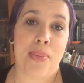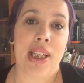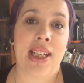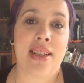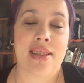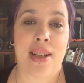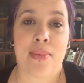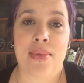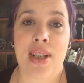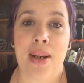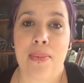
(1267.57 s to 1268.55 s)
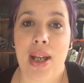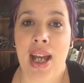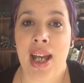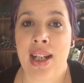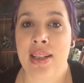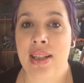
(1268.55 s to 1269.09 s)
Please thumbs up
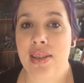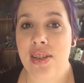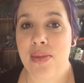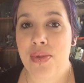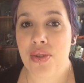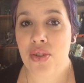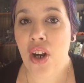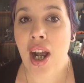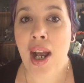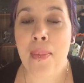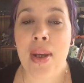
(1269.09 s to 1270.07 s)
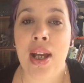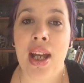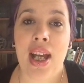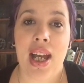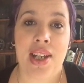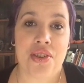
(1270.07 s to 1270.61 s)
and subscribe,
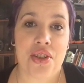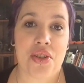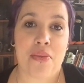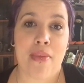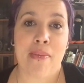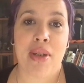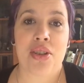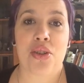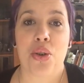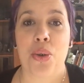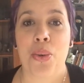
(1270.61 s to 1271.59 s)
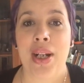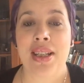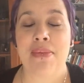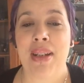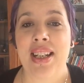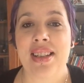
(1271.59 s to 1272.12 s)
and just remember to
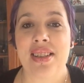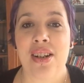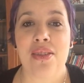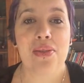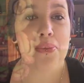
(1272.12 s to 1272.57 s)
always be yourself.